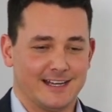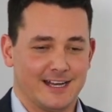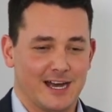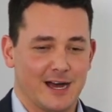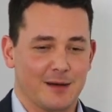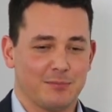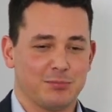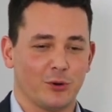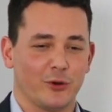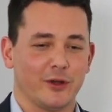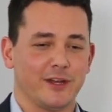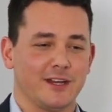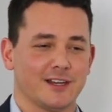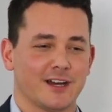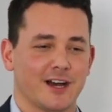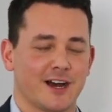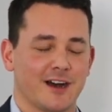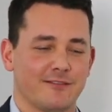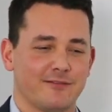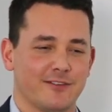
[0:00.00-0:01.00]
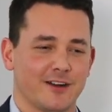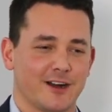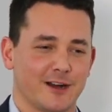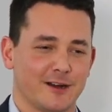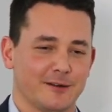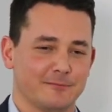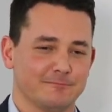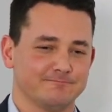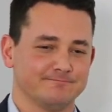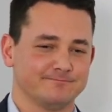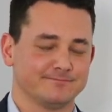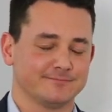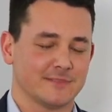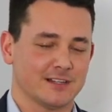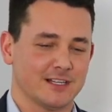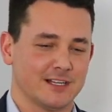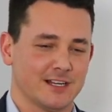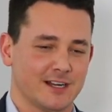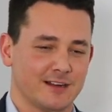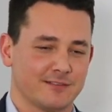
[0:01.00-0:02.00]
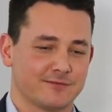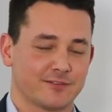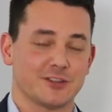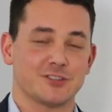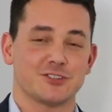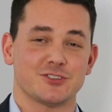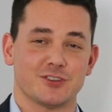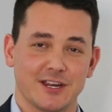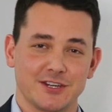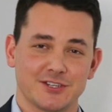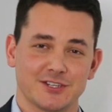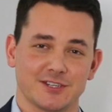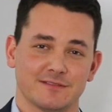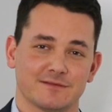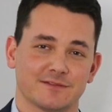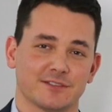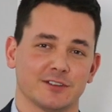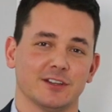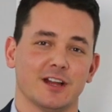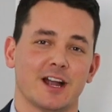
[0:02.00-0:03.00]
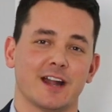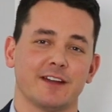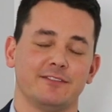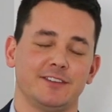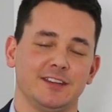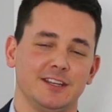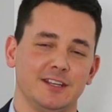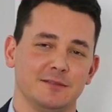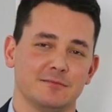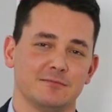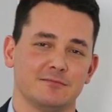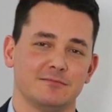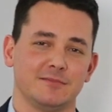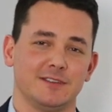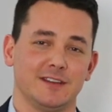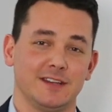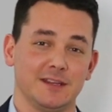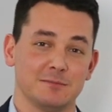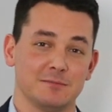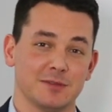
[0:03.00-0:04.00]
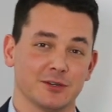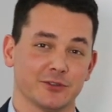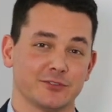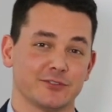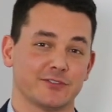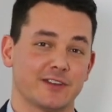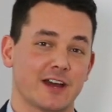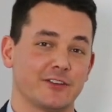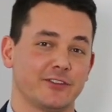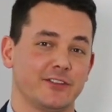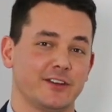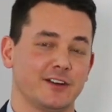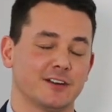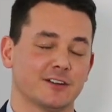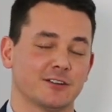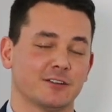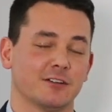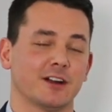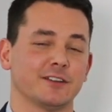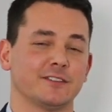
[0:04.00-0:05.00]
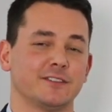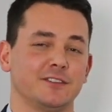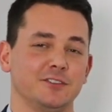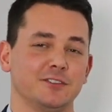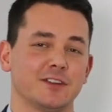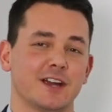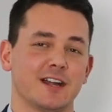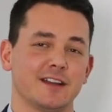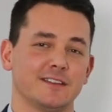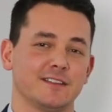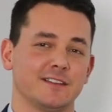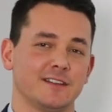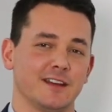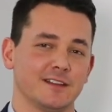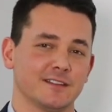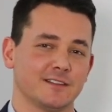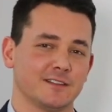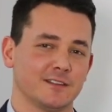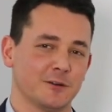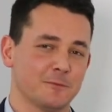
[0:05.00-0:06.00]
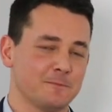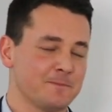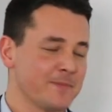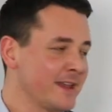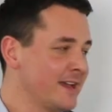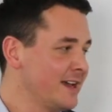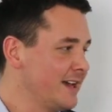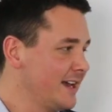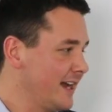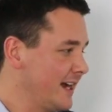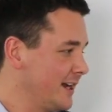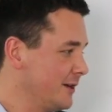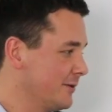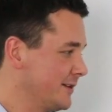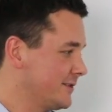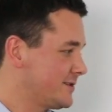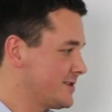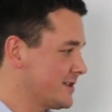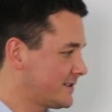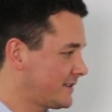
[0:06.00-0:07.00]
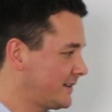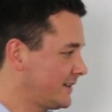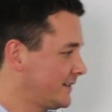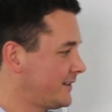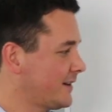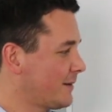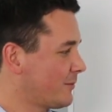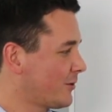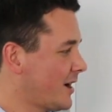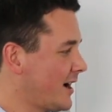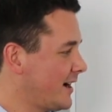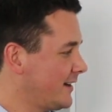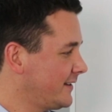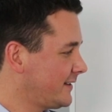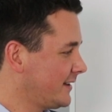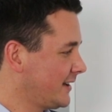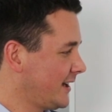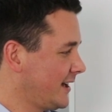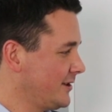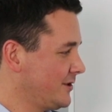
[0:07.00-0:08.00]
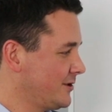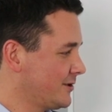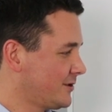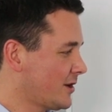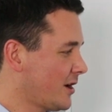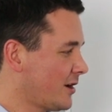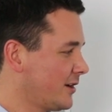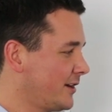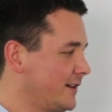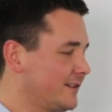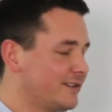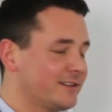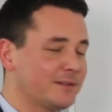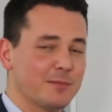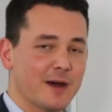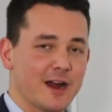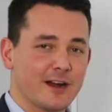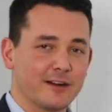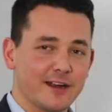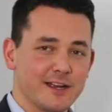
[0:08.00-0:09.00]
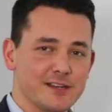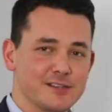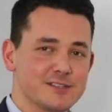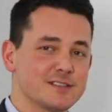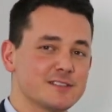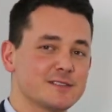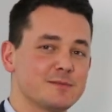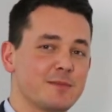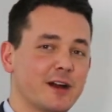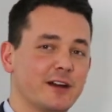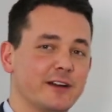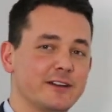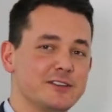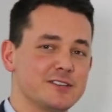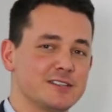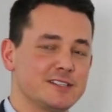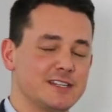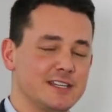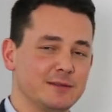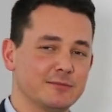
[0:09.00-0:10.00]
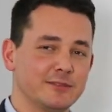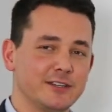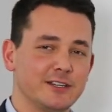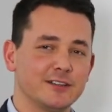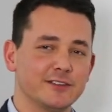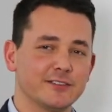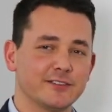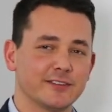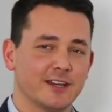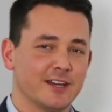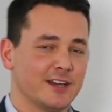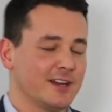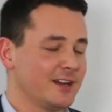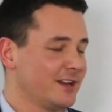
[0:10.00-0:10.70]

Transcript: a point of frustration for a lot of team builders out there across the United States. So anyway, just to summarize, again, your targets: buyer agent team leaders.